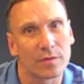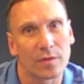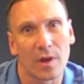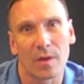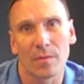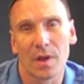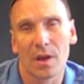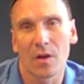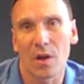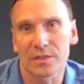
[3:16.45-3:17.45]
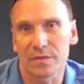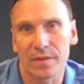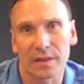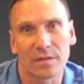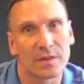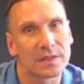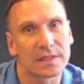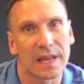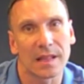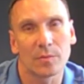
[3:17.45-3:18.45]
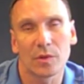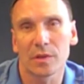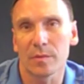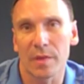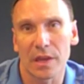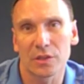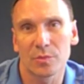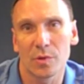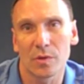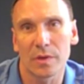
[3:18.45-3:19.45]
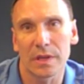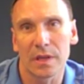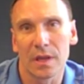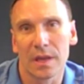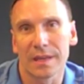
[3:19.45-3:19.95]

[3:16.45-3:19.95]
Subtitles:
from cost effectiveness, scalability, manageability,